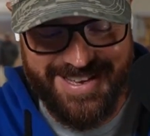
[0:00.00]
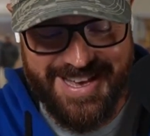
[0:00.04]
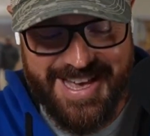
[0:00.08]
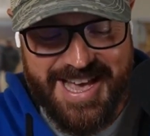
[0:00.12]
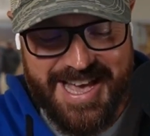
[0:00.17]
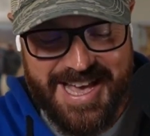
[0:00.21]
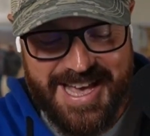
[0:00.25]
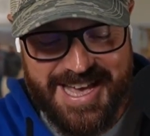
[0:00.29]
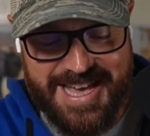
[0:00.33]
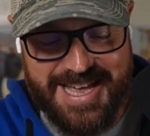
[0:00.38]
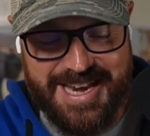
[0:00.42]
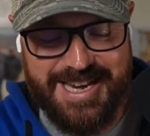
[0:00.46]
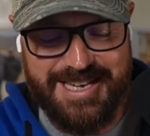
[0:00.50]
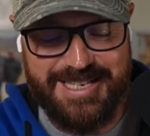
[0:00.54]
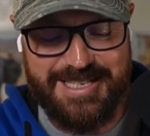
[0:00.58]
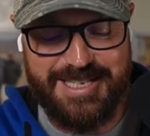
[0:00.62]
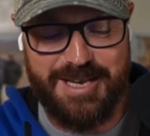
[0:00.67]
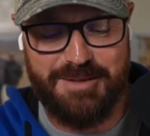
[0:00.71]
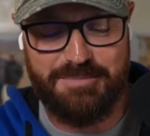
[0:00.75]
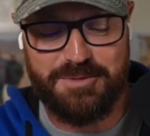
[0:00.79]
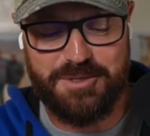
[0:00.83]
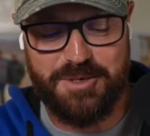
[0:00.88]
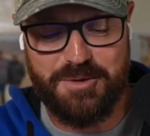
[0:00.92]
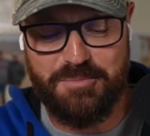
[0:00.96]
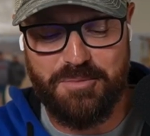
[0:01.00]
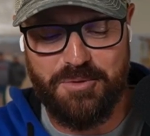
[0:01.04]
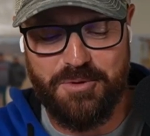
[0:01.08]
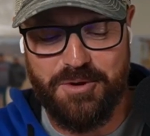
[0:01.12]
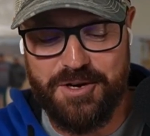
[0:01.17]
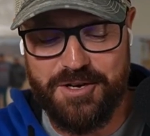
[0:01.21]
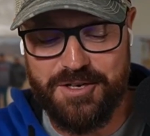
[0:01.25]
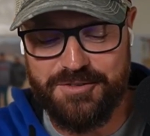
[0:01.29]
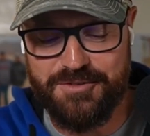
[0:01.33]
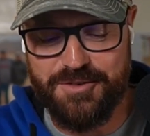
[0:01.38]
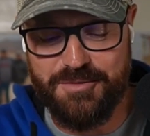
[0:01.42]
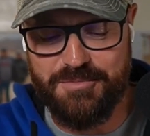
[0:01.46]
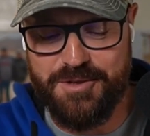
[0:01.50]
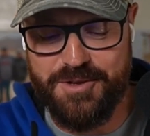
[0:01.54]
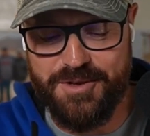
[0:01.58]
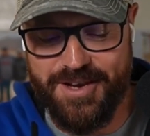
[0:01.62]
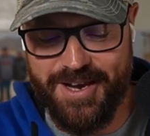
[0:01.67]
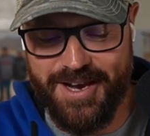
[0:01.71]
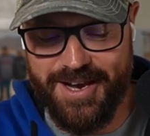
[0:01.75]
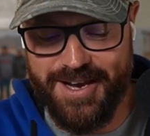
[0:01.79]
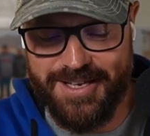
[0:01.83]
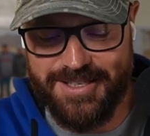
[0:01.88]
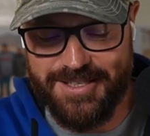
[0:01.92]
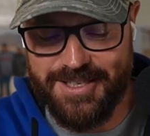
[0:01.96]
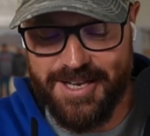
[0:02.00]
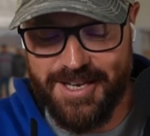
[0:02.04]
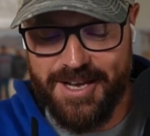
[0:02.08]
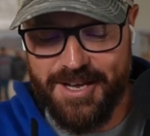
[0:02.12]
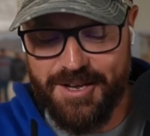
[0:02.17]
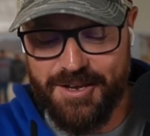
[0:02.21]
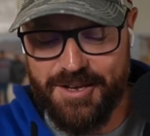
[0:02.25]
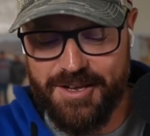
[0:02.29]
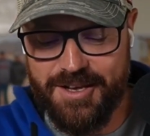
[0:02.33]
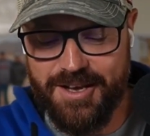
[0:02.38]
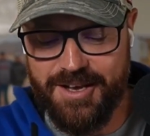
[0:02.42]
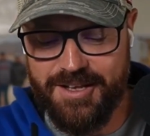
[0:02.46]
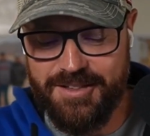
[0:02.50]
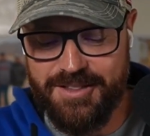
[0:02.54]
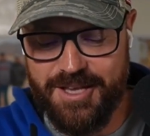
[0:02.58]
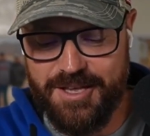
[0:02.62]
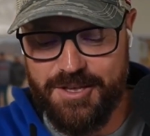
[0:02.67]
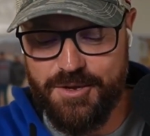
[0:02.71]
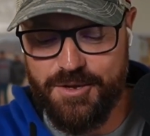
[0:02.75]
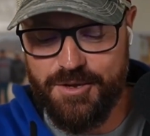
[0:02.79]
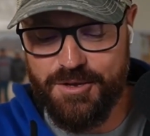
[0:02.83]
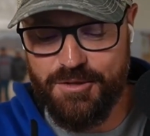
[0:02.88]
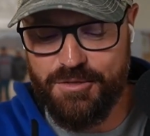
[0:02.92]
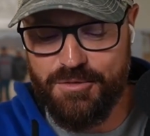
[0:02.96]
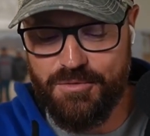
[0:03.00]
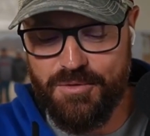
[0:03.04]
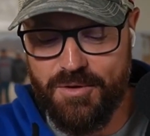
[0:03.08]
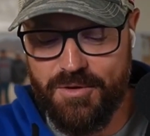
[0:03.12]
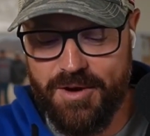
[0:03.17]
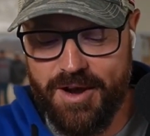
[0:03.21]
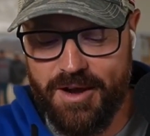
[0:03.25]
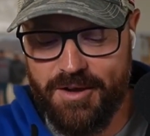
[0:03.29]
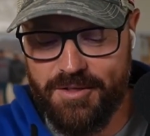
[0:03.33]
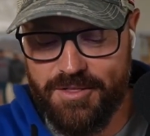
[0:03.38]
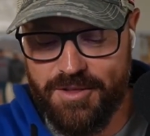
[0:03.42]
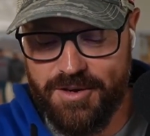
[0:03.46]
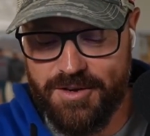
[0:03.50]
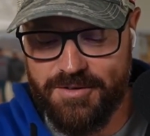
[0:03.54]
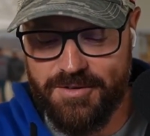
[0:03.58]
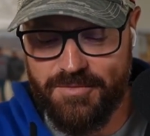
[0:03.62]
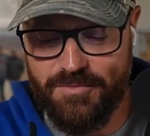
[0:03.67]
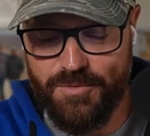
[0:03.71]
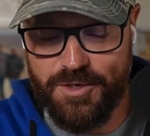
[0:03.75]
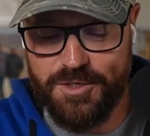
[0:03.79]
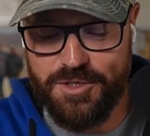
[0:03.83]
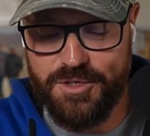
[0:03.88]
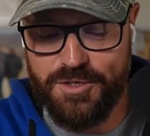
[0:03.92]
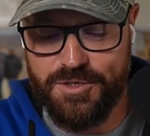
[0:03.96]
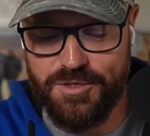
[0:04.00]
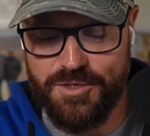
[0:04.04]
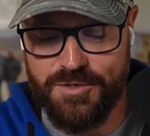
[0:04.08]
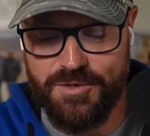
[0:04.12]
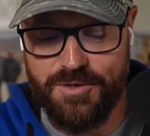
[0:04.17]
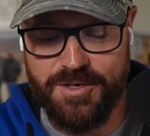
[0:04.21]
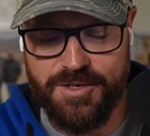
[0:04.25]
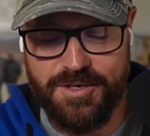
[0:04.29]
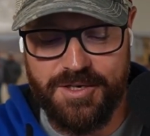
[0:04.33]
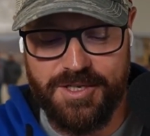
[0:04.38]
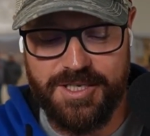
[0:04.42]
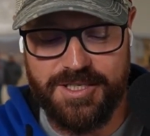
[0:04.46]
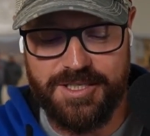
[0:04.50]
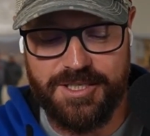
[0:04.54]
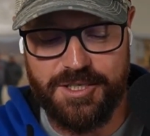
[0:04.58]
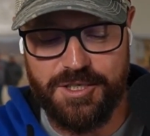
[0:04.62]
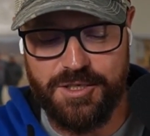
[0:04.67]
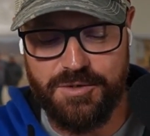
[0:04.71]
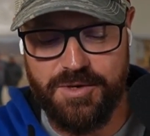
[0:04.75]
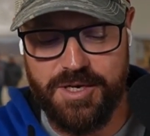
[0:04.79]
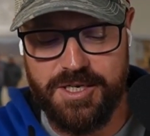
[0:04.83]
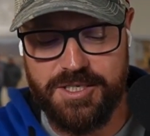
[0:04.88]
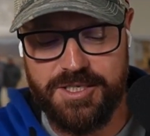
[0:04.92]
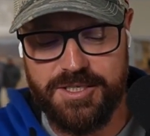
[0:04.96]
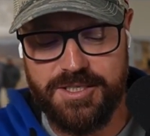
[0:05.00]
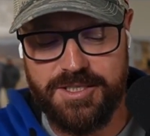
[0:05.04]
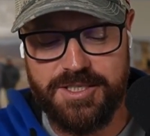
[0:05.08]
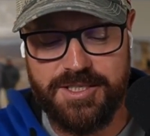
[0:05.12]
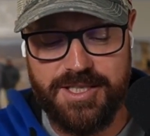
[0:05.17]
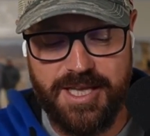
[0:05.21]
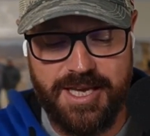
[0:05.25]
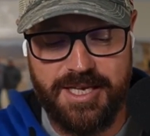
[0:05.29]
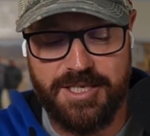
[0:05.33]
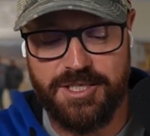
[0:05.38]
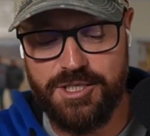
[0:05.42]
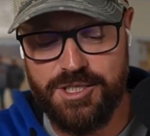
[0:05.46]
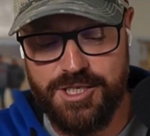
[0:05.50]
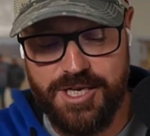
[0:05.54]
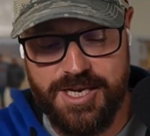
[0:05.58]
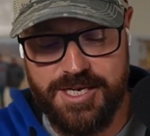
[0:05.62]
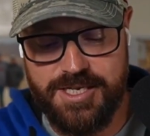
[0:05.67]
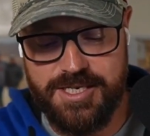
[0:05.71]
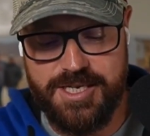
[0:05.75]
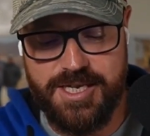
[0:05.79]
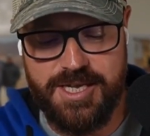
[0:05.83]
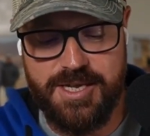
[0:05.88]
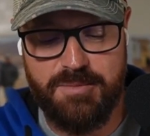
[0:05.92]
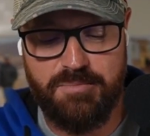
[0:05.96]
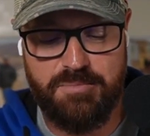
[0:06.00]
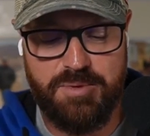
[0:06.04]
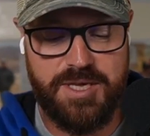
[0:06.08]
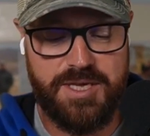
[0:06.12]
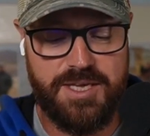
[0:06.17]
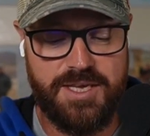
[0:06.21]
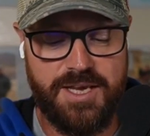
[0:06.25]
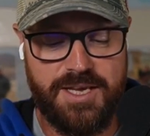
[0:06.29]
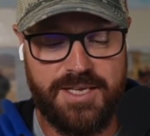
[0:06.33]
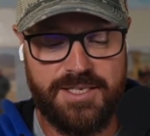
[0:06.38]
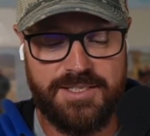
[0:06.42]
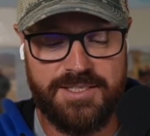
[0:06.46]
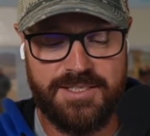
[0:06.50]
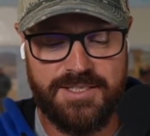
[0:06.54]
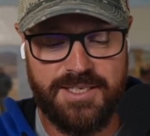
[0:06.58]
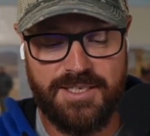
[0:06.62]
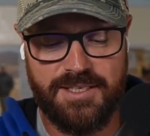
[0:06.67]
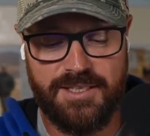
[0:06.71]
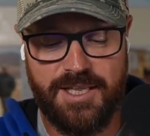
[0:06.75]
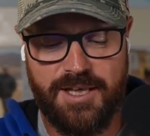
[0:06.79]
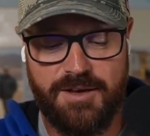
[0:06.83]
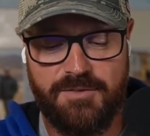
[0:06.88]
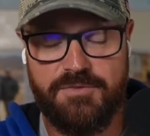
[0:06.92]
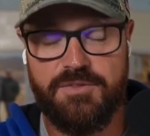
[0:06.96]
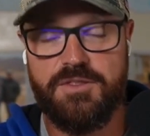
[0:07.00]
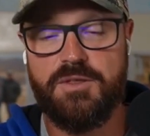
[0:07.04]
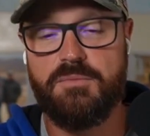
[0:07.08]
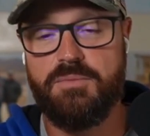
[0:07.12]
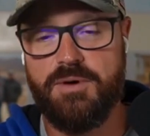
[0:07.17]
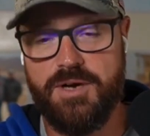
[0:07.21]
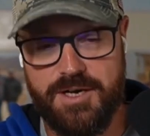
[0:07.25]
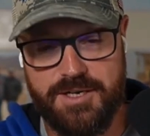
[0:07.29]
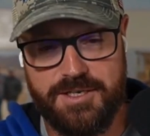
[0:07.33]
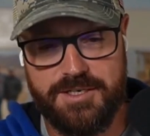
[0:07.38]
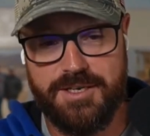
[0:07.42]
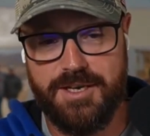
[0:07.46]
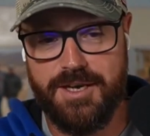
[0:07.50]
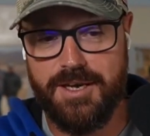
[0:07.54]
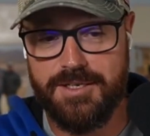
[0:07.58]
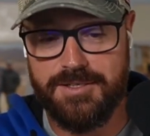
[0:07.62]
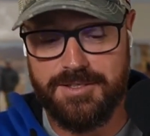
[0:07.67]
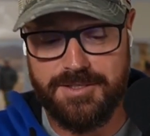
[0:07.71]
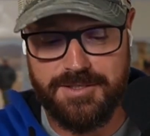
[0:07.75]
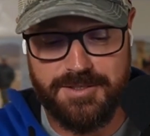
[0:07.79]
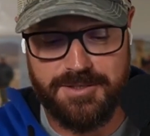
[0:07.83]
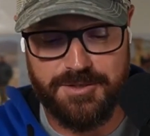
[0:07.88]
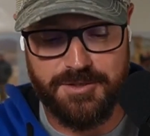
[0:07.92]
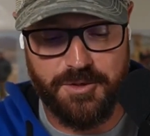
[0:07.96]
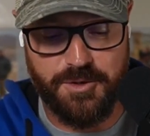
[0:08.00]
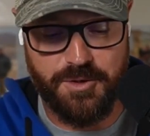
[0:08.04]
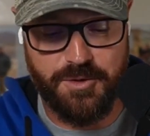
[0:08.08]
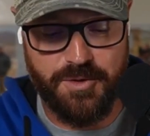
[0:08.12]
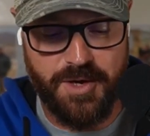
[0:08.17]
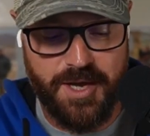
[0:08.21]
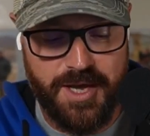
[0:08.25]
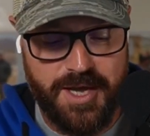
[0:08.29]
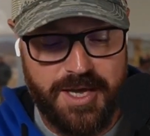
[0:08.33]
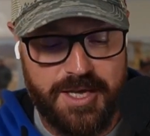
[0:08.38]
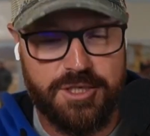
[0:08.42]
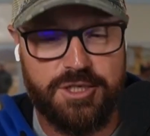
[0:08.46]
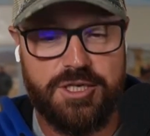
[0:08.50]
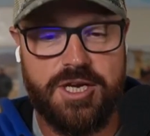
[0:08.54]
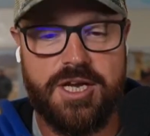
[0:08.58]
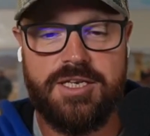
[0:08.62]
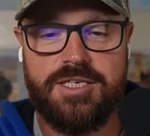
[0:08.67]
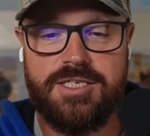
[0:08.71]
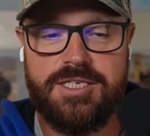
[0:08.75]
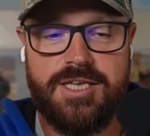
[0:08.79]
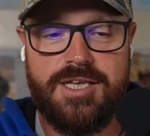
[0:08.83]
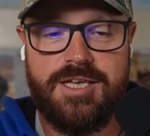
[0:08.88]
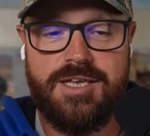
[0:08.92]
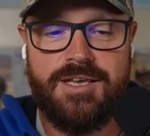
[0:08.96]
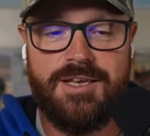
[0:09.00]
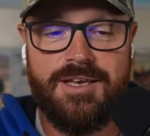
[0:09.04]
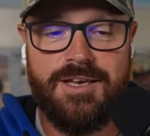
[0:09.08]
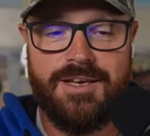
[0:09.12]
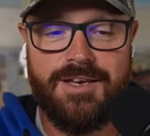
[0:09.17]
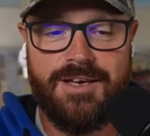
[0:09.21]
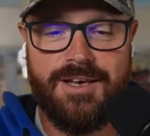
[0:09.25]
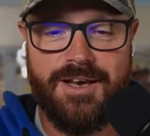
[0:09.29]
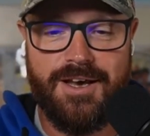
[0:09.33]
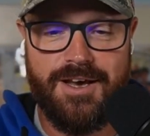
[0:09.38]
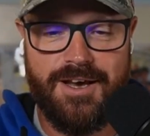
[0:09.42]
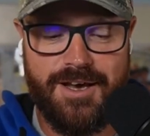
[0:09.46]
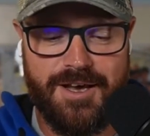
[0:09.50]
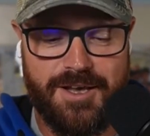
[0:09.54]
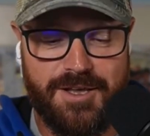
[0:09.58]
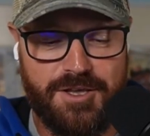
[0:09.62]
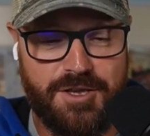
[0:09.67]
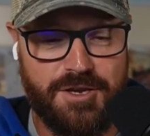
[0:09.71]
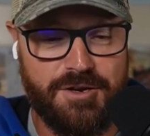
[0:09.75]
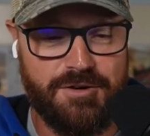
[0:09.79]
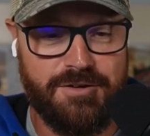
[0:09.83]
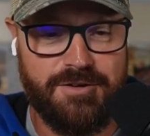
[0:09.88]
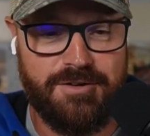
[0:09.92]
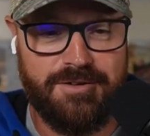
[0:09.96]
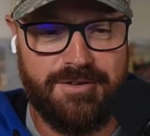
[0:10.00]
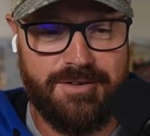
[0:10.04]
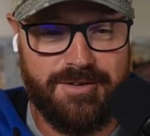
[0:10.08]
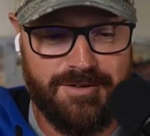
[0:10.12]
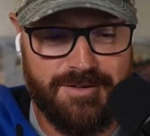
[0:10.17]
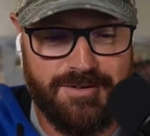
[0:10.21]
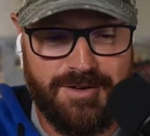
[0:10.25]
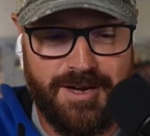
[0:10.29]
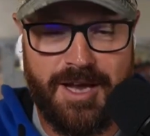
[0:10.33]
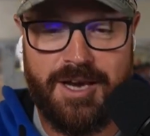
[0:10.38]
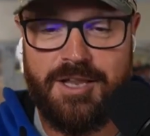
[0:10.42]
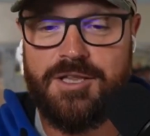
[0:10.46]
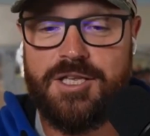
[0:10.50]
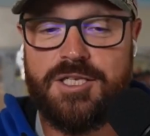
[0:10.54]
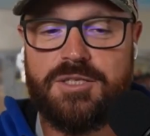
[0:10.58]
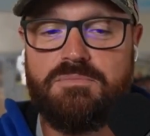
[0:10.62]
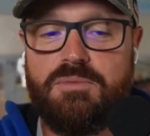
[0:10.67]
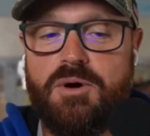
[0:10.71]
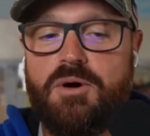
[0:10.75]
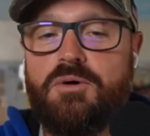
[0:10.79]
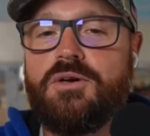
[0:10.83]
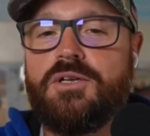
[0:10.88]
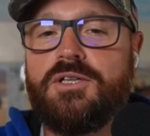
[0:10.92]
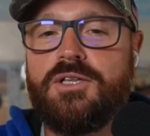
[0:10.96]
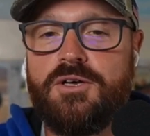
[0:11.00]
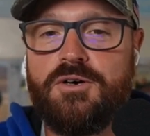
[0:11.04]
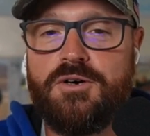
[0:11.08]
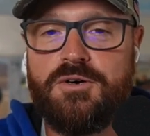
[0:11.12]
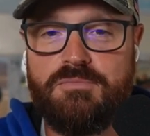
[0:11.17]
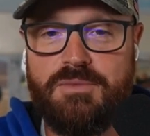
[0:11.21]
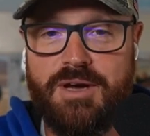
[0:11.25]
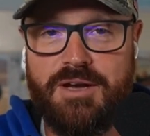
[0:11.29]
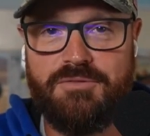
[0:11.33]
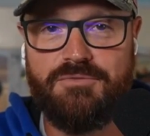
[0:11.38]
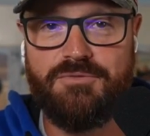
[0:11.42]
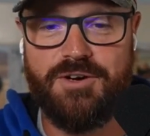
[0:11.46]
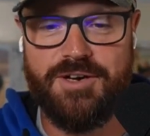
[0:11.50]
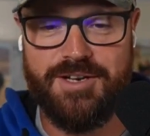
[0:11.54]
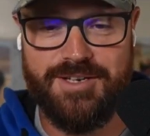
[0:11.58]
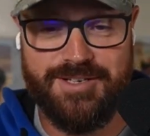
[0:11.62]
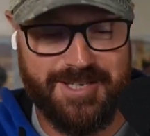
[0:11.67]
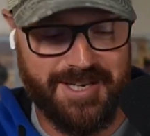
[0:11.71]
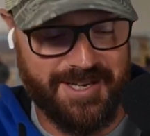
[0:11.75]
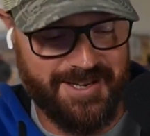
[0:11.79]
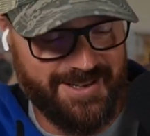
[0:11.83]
Any tips or pointers from you guys uh, that you could throw out there of what you do in these situations? Thanks, J T. P S. Love the podcast. So J T, uh, you're, you're not in this boat alone, my friend.